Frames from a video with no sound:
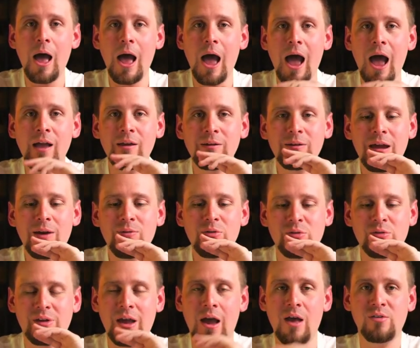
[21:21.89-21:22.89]
I gave
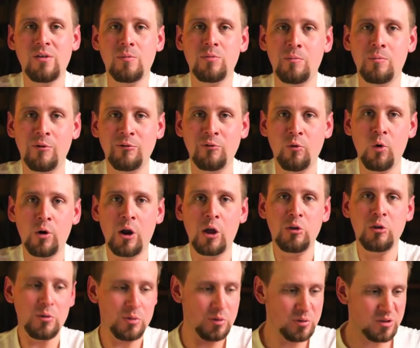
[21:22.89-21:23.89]
this guy something before and I
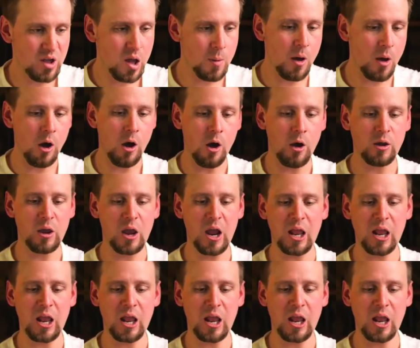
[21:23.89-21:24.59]
took this tomahawk